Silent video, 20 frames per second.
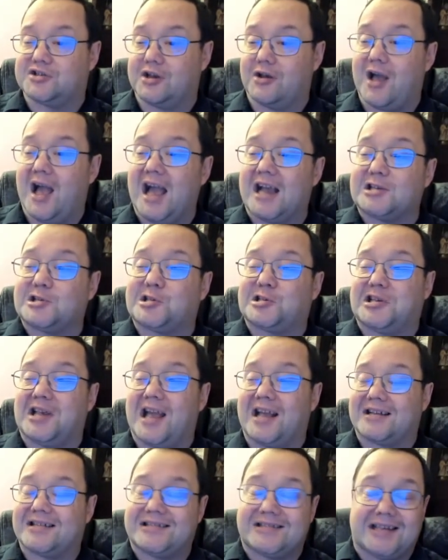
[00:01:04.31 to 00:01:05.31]
So
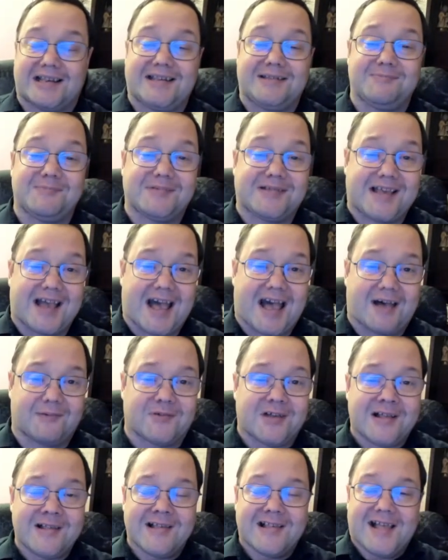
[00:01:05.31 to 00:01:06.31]
hashtag Team Gav
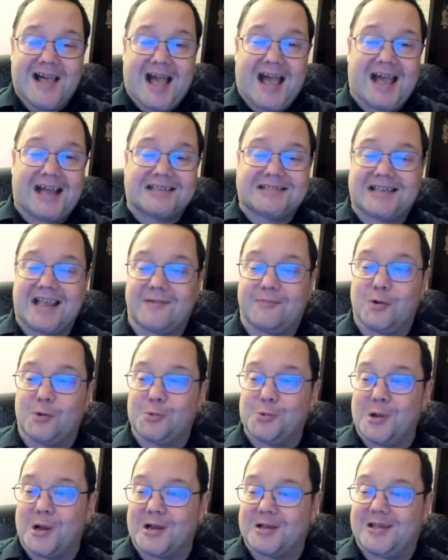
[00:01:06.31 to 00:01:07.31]
as ever,
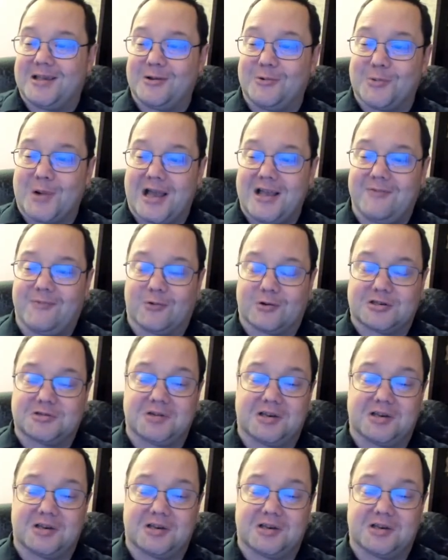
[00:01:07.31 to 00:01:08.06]
working away for us.